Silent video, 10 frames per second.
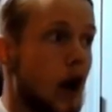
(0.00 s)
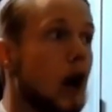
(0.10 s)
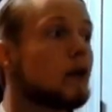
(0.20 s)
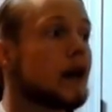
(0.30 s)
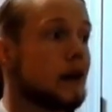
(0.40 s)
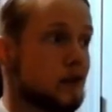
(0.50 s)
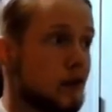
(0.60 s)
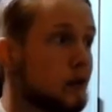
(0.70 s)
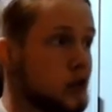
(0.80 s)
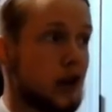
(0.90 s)
Okay, so
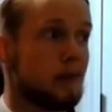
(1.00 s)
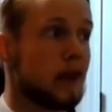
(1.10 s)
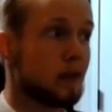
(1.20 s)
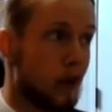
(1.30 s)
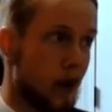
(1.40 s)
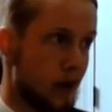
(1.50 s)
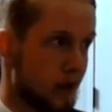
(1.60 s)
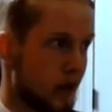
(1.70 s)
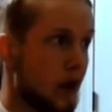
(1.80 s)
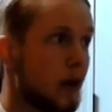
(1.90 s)
don't tell me the
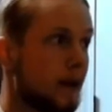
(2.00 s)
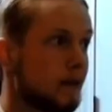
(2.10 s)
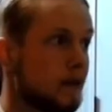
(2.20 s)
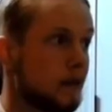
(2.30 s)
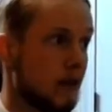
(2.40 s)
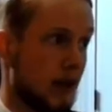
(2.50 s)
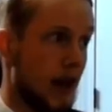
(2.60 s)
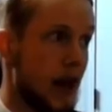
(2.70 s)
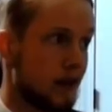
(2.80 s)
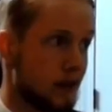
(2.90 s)
Royals are going to the
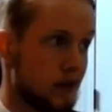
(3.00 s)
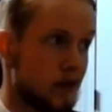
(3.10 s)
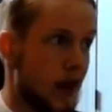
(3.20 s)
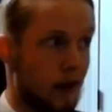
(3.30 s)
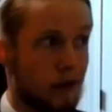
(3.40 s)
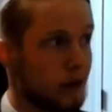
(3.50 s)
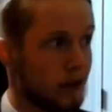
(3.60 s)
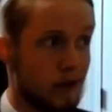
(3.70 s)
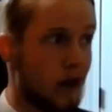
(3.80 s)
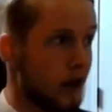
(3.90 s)
Kansas side, over to
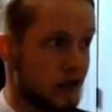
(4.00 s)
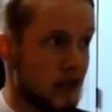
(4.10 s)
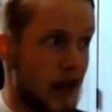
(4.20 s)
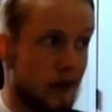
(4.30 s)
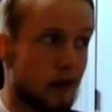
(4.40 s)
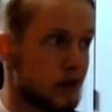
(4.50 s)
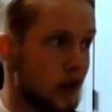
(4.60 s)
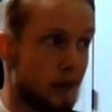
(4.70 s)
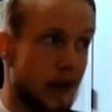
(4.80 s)
the dark side. Don't tell me.